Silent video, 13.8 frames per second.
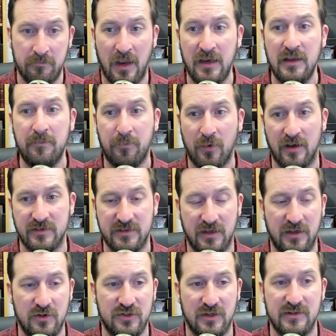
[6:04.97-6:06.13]
in many
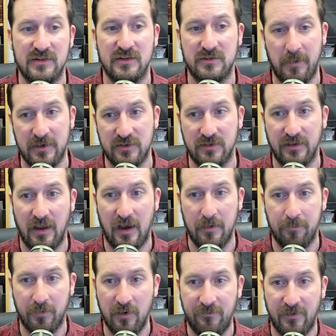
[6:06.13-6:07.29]
prosecutions, especially
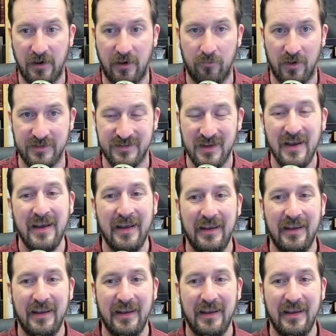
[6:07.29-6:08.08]
high-profile ones.